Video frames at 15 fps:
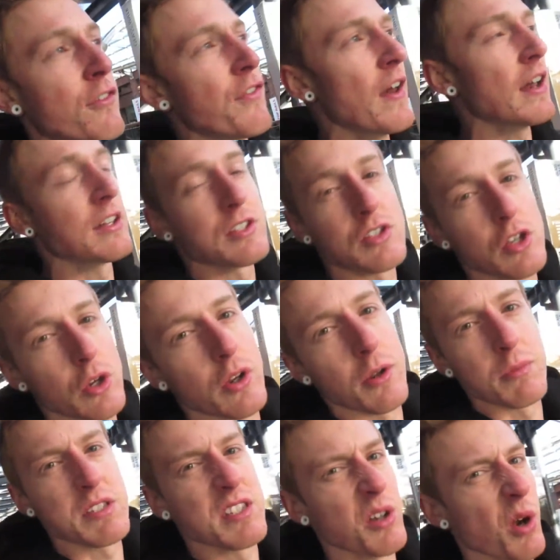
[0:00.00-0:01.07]
fairly soon.
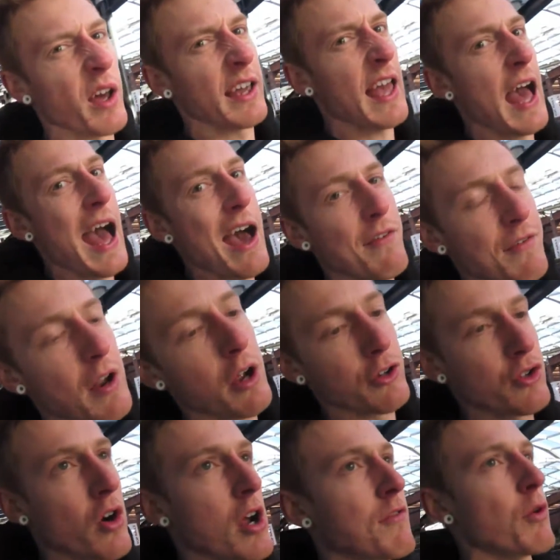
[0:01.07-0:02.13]
I'm still like half an hour
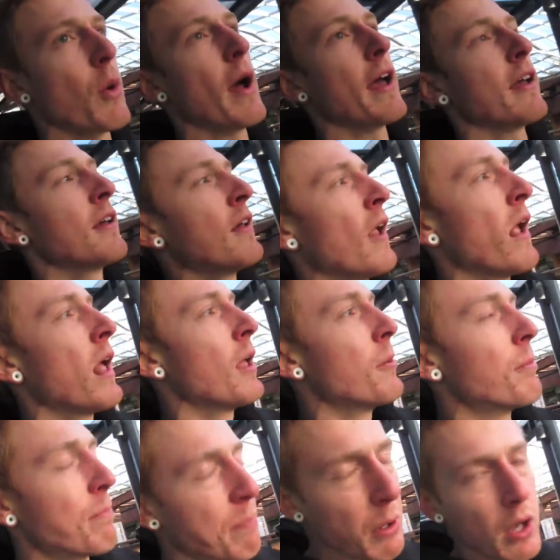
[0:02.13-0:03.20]
drive away,
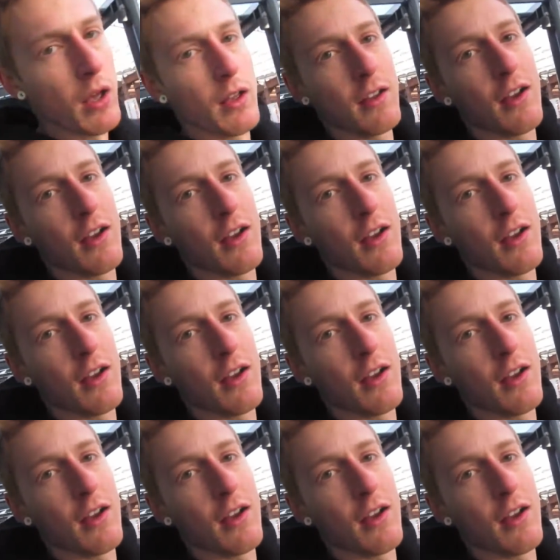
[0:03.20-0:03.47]
but